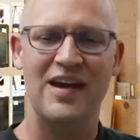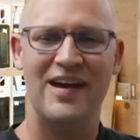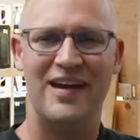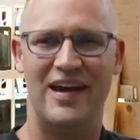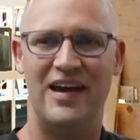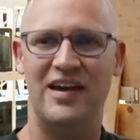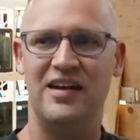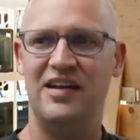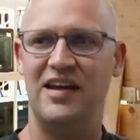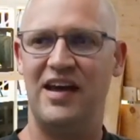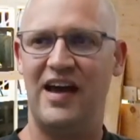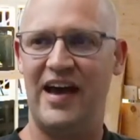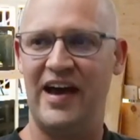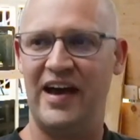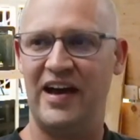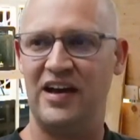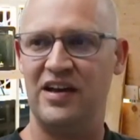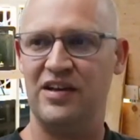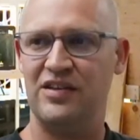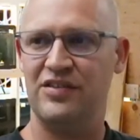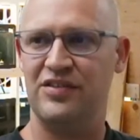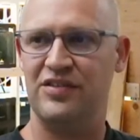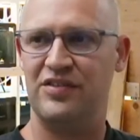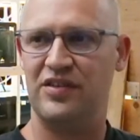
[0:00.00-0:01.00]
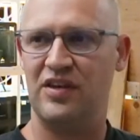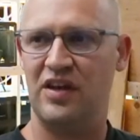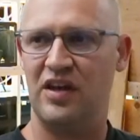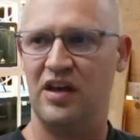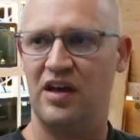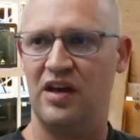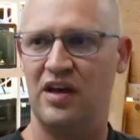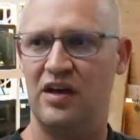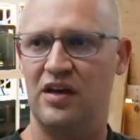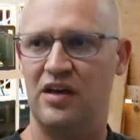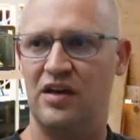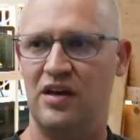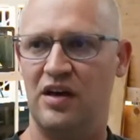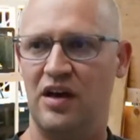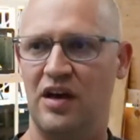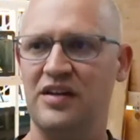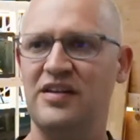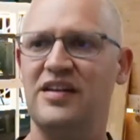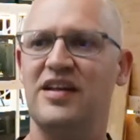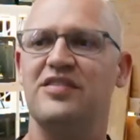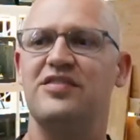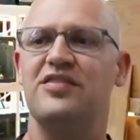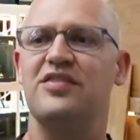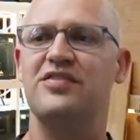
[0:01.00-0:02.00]
and it adds
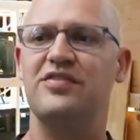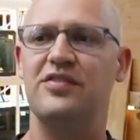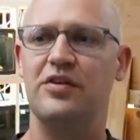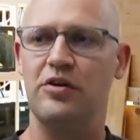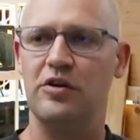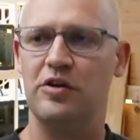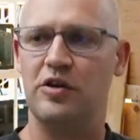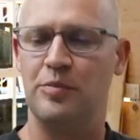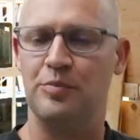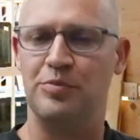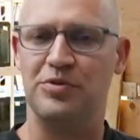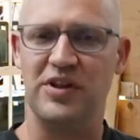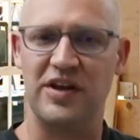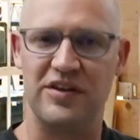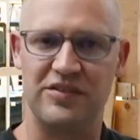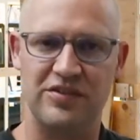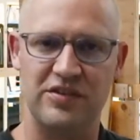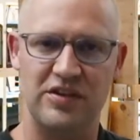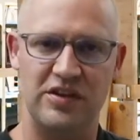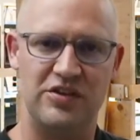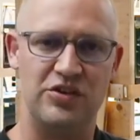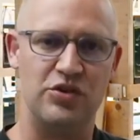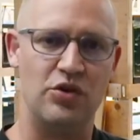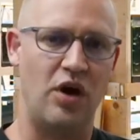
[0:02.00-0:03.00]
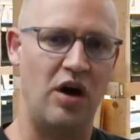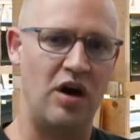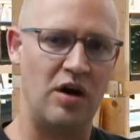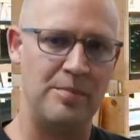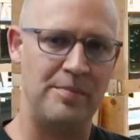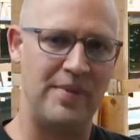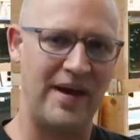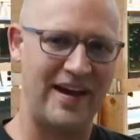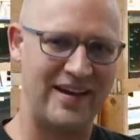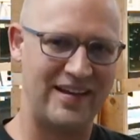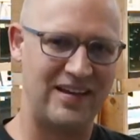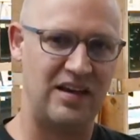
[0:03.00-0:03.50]
unnecessary complexity to our back